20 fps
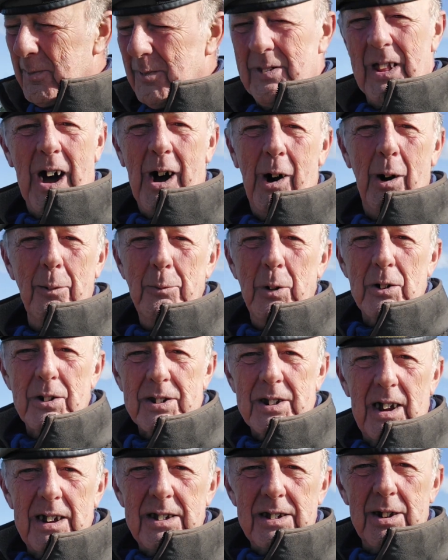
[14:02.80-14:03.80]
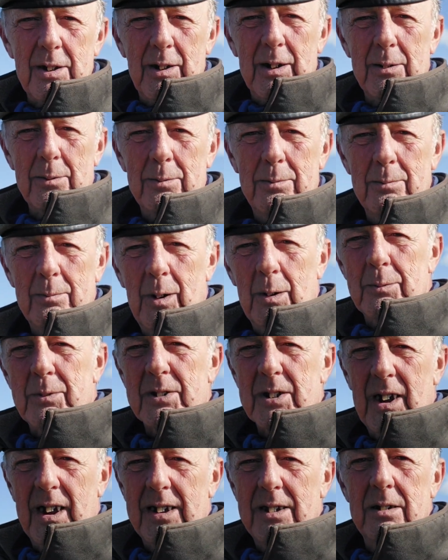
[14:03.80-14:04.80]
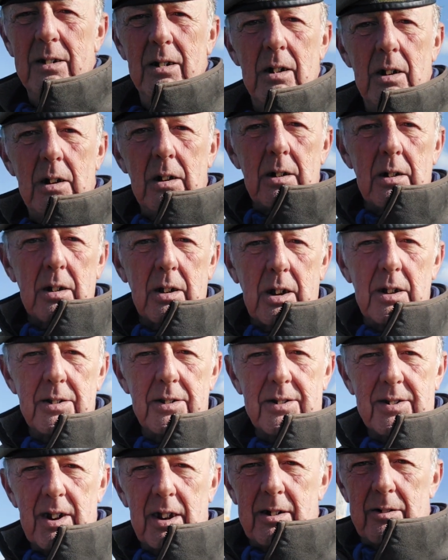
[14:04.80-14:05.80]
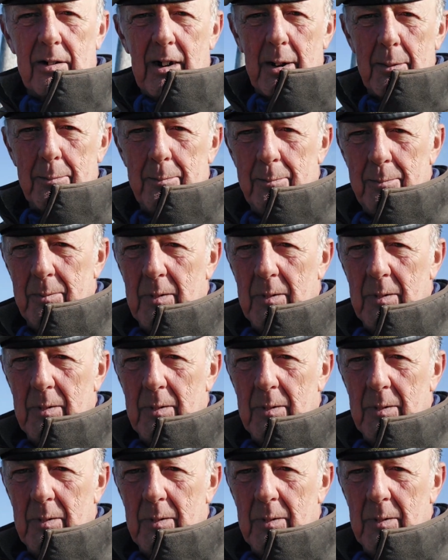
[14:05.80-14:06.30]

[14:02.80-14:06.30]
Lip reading: No, I'm not saying do it. I'm saying consider it.